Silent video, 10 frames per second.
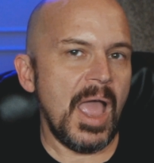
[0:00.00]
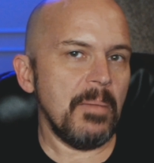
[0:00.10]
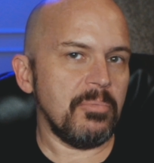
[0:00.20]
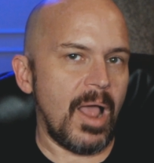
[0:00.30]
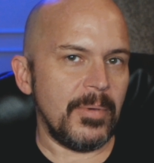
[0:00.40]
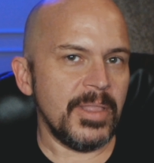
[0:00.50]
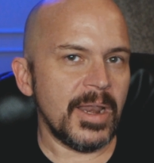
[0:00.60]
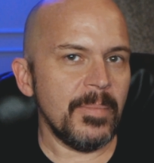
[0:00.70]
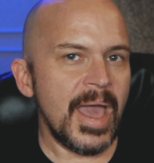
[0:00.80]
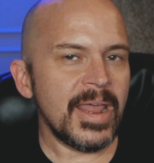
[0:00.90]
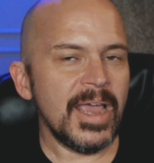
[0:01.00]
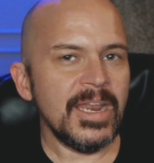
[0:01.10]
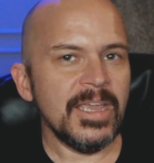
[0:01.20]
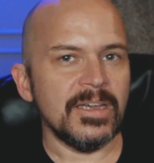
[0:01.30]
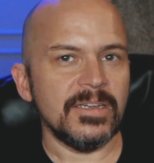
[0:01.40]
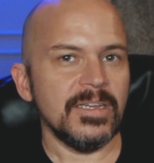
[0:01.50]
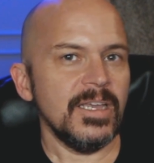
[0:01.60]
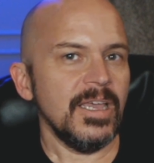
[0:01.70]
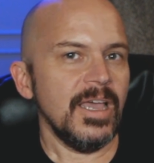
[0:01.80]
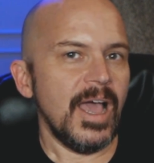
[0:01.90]
Probably not a bad idea.
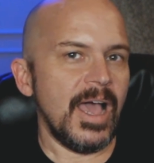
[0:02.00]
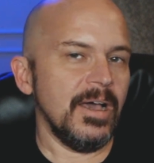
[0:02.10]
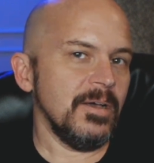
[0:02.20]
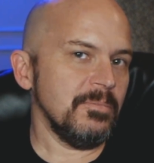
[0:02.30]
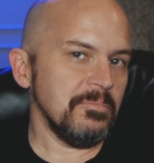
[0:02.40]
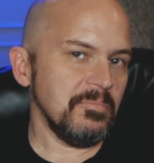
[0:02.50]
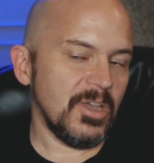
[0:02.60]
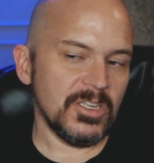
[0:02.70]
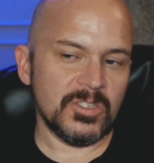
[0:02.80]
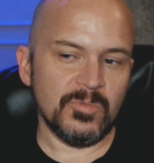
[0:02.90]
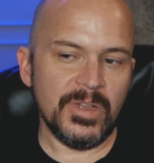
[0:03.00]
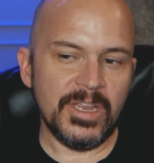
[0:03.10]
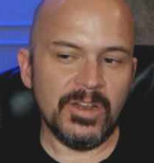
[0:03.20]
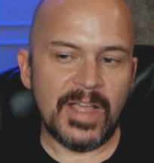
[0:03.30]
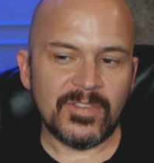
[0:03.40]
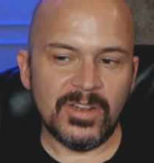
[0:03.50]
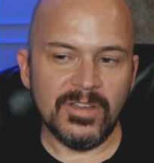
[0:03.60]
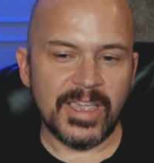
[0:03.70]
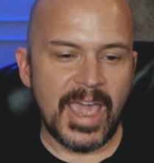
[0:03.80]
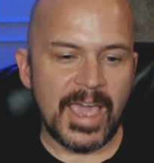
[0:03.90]
Because really you'll have to
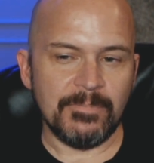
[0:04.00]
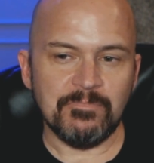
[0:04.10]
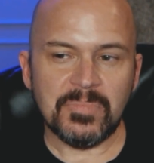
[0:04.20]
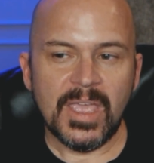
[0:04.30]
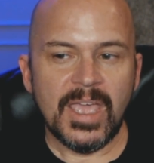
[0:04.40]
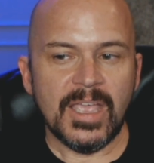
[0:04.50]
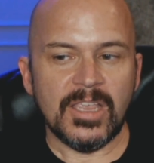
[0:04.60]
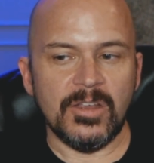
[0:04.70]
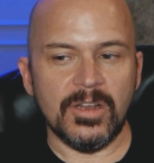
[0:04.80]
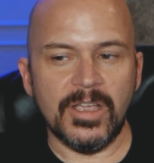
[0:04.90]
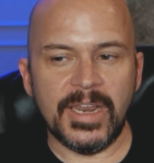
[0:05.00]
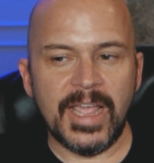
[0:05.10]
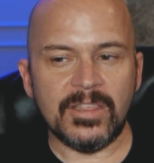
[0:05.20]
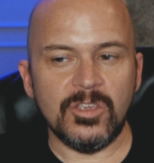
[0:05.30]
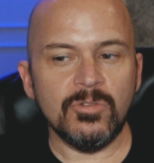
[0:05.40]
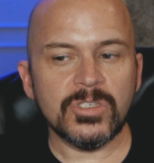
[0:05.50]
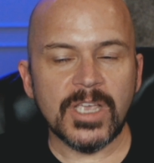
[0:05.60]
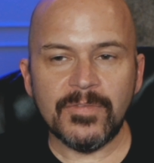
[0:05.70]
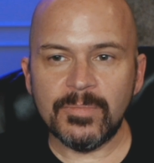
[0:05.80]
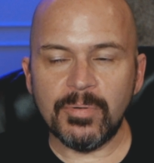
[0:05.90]
look at. You're looking at the
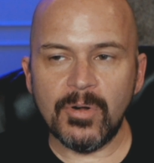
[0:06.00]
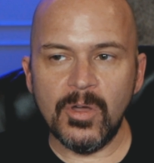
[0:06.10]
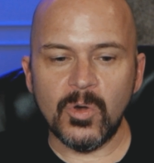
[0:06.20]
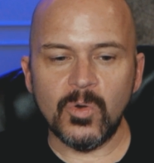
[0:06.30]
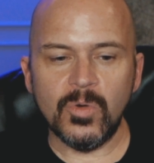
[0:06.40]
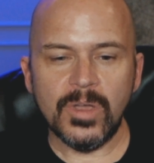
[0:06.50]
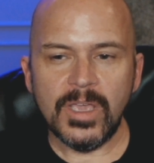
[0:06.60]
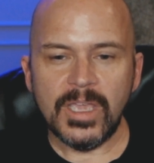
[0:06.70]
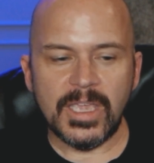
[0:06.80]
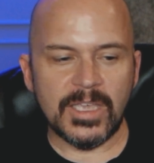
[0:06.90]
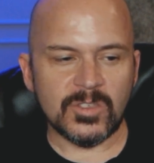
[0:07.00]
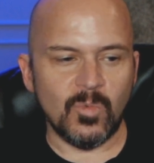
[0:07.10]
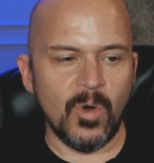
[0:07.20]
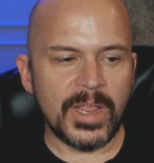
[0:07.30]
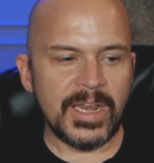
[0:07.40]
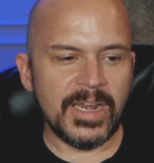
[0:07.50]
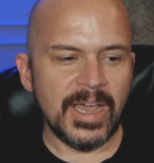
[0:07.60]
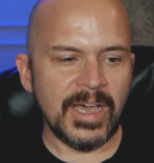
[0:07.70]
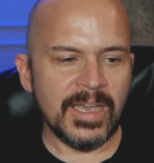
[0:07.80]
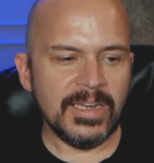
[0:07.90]
U7 Pro is
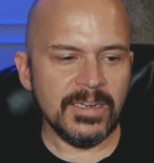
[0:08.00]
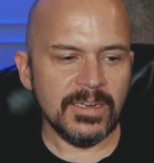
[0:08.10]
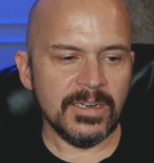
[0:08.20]
$189